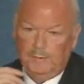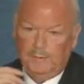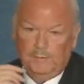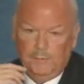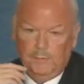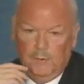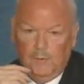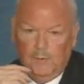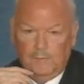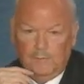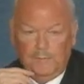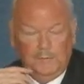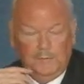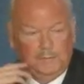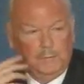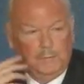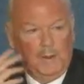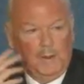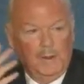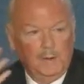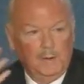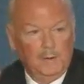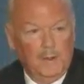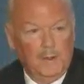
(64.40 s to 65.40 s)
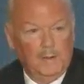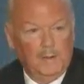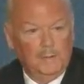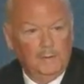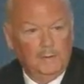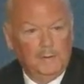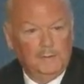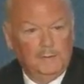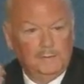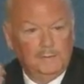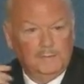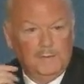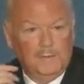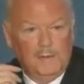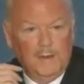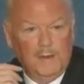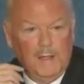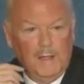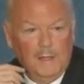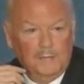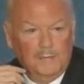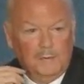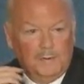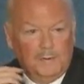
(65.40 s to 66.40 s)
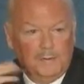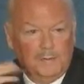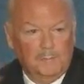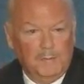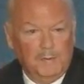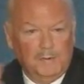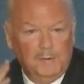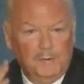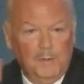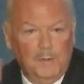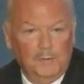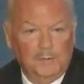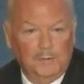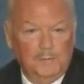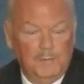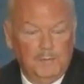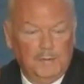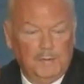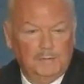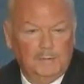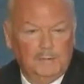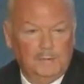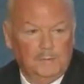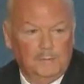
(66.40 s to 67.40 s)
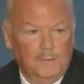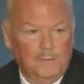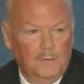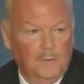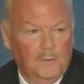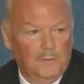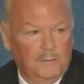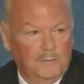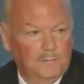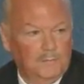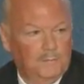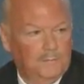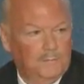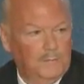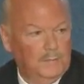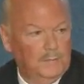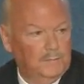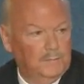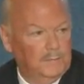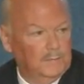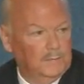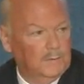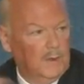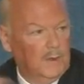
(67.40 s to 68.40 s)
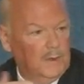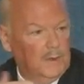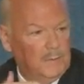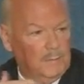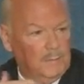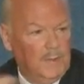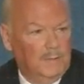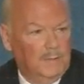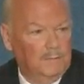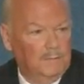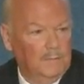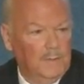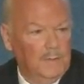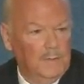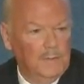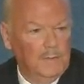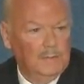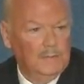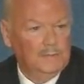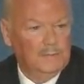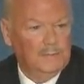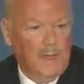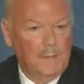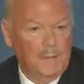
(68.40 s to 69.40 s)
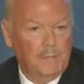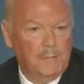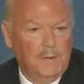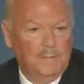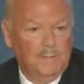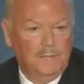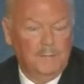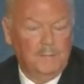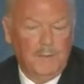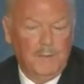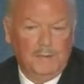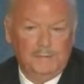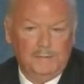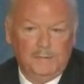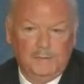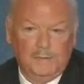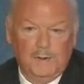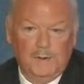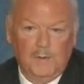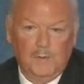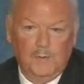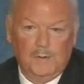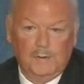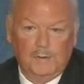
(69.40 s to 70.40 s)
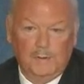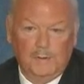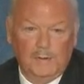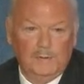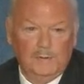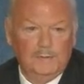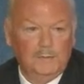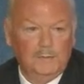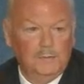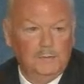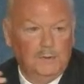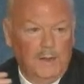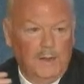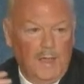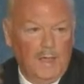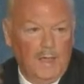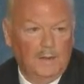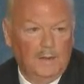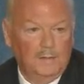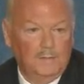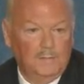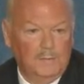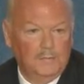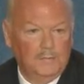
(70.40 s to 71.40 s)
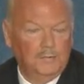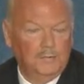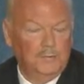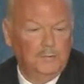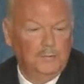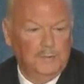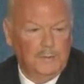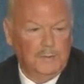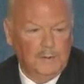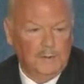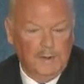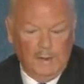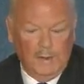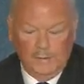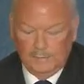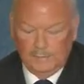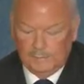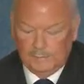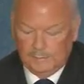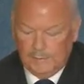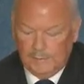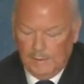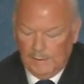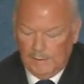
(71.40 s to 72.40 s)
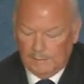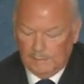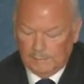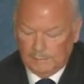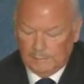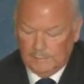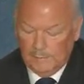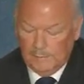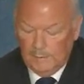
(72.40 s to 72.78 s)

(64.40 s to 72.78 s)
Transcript: role for this, but I don't understand how there could be no domestic role if you're talking about cyber information going into and out of and through the United States.